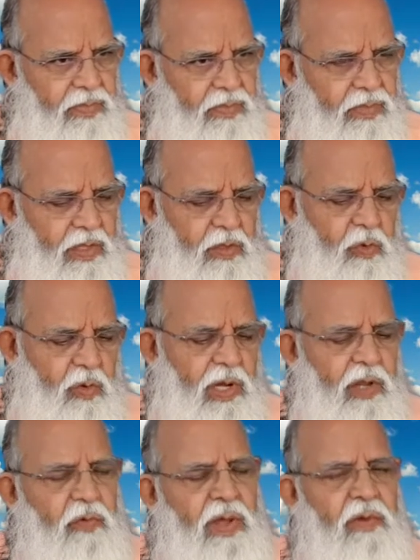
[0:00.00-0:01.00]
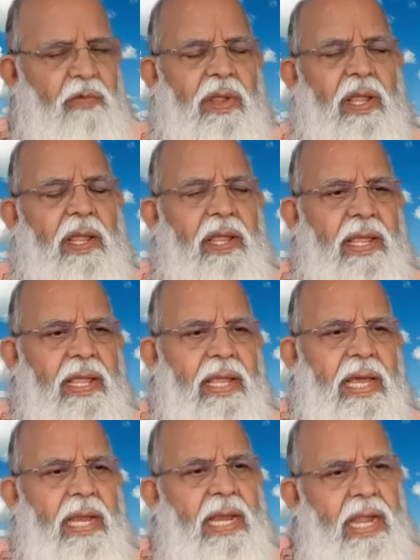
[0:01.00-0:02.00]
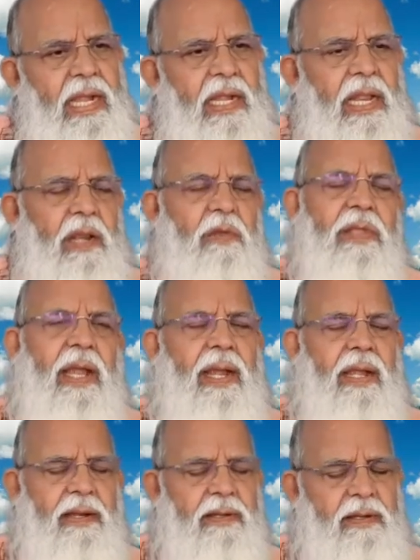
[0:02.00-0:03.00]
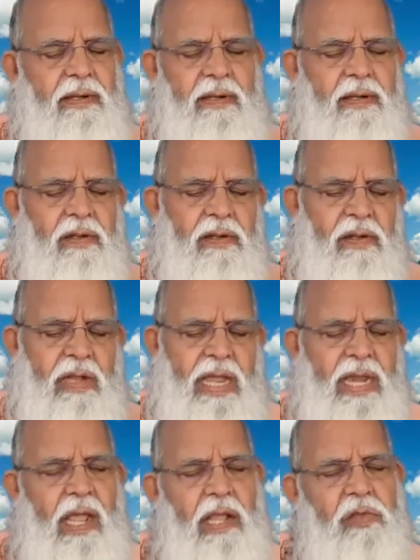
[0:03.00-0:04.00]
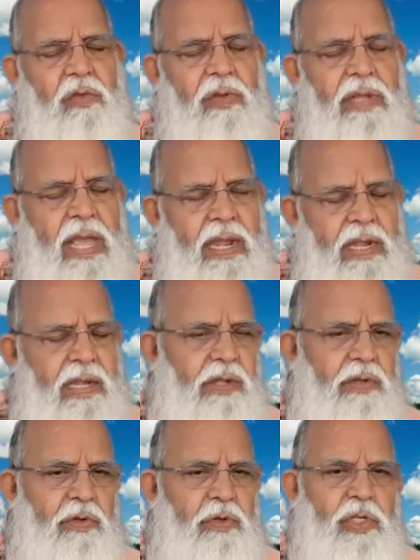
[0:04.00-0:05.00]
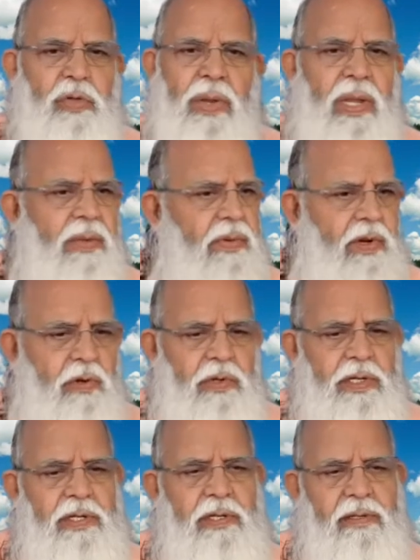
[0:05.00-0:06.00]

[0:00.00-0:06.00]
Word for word: There is only one way, and I'll tell you that. And I also guarantee you, you will never do it.